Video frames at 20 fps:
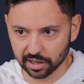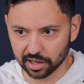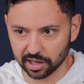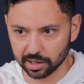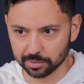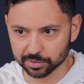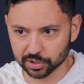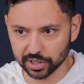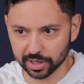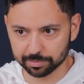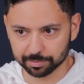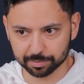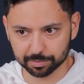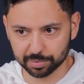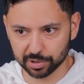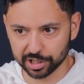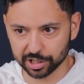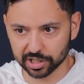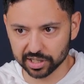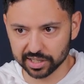So yeah,
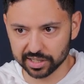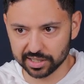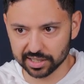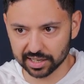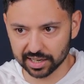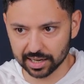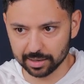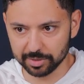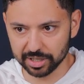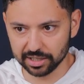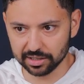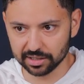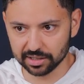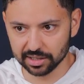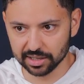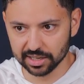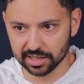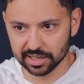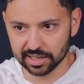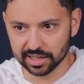pretty good. I mean,
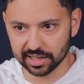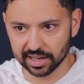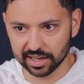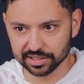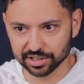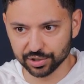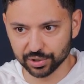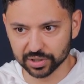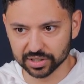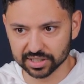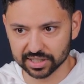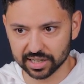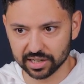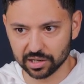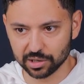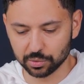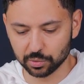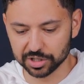as you can tell,